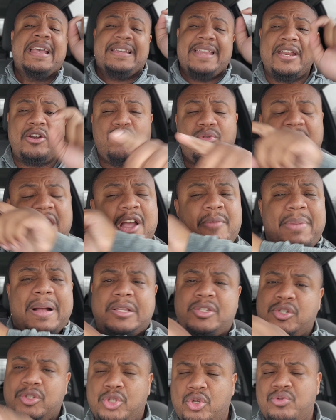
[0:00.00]
They don't care
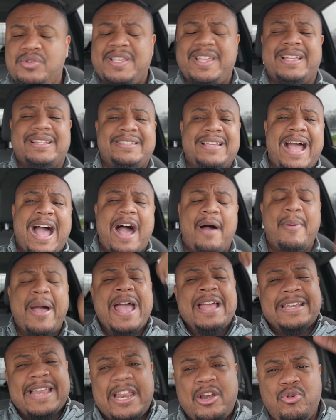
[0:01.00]
about you losing your job.
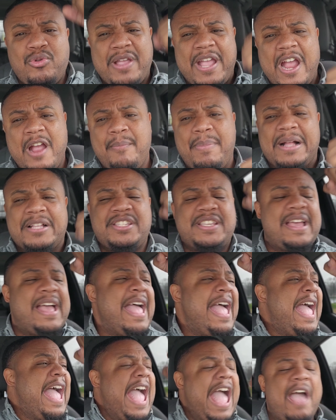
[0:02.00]
They don't care about you
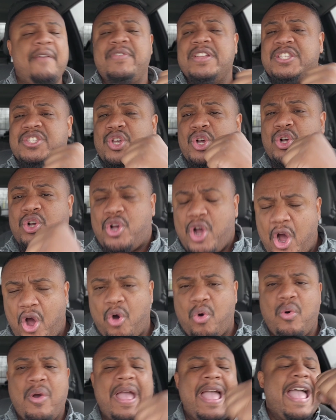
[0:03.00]
having to
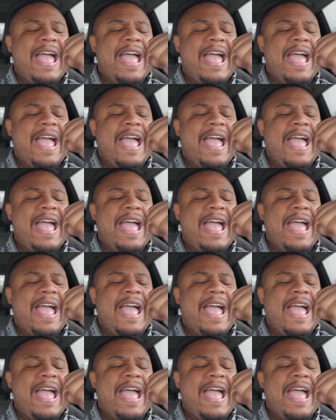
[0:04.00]
go,